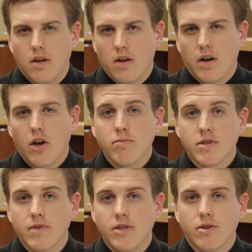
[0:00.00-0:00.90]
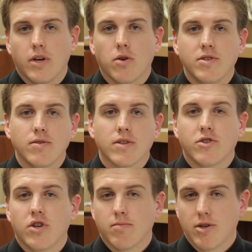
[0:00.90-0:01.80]
I hope this video helps you get the
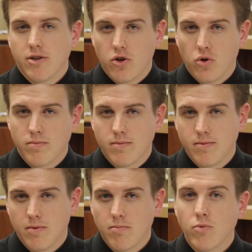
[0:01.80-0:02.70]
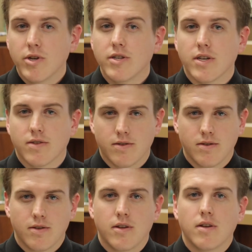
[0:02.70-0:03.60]
job done at home, but when it doesn't,
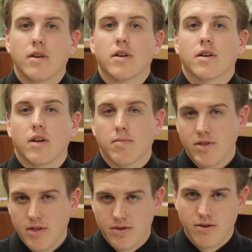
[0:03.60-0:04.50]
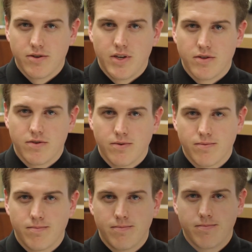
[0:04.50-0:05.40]
come see us here at Sandstone.